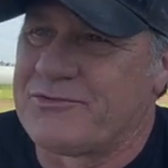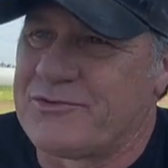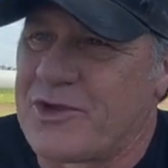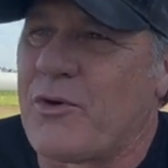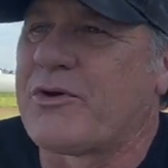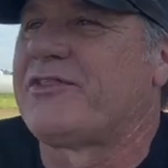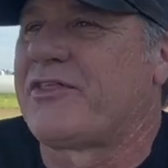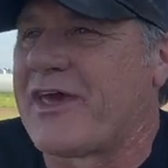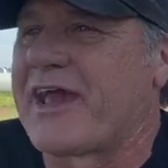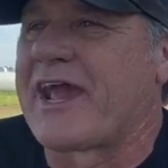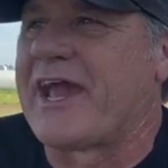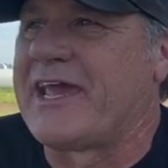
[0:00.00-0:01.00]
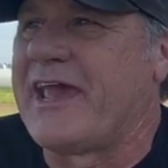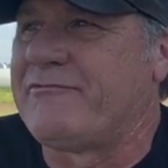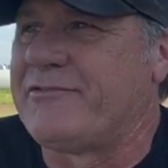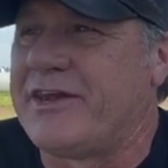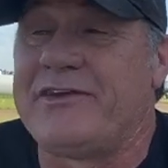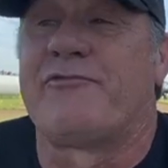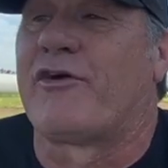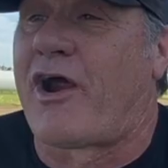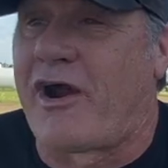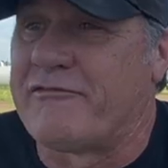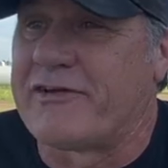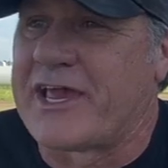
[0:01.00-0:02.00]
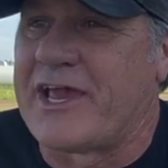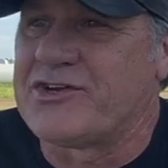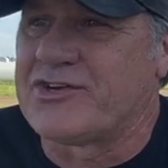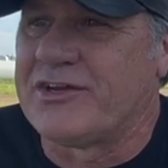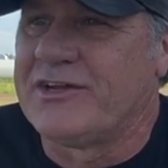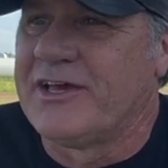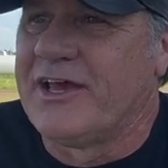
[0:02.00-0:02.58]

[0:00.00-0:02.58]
token that guy gave did for our vacation,